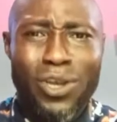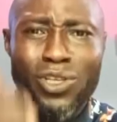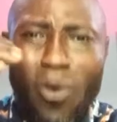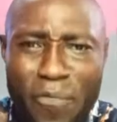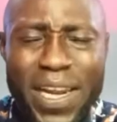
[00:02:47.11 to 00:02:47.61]

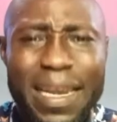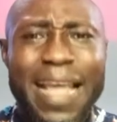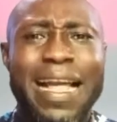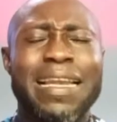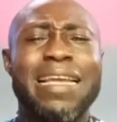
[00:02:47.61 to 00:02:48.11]
suffering
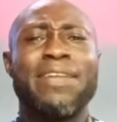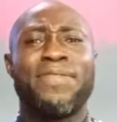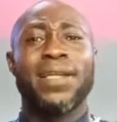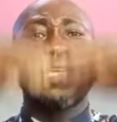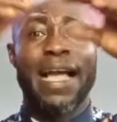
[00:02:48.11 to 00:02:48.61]
like an
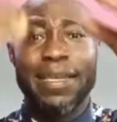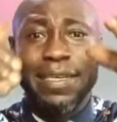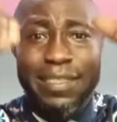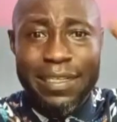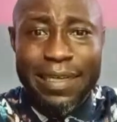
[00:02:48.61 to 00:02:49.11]
elephant
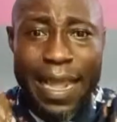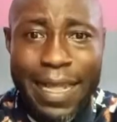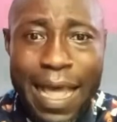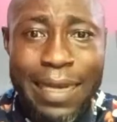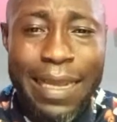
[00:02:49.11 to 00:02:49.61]
and eating
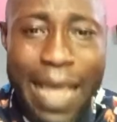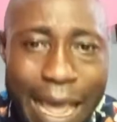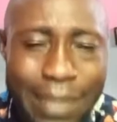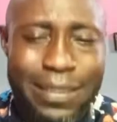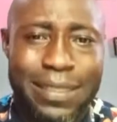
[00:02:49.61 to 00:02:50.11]
like an
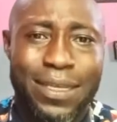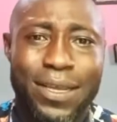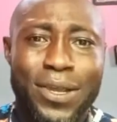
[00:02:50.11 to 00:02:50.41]
ant.